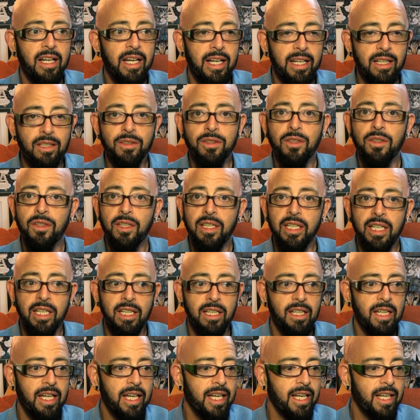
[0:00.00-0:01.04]

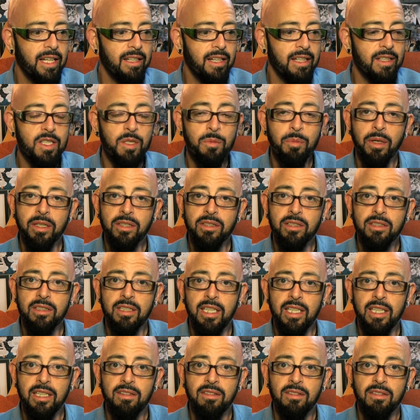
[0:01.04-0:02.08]
elderly and, and special
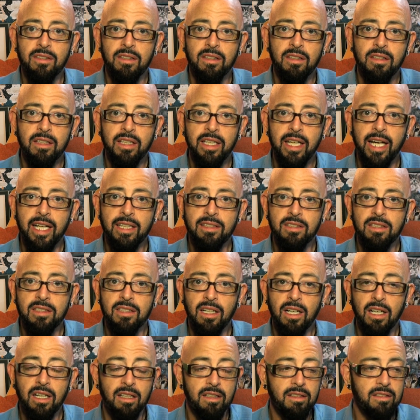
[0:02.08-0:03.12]
needs cats and
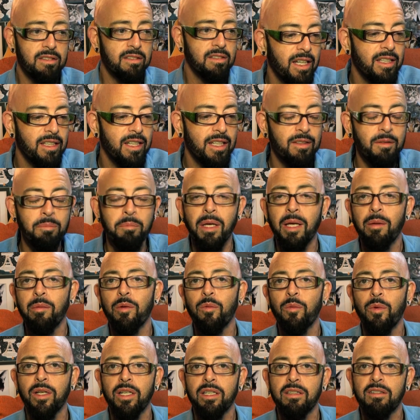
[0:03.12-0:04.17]
dogs. I, it made
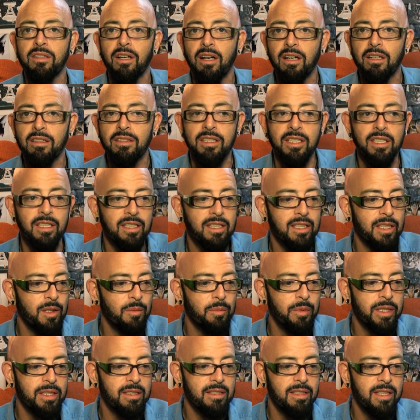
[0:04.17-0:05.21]
me want to talk to you a little
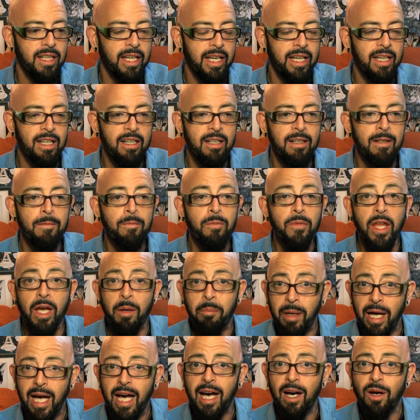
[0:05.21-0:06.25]
bit today
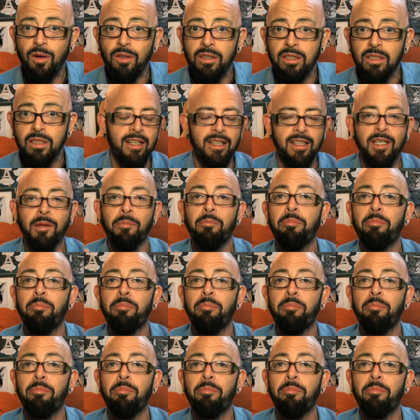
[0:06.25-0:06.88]
about the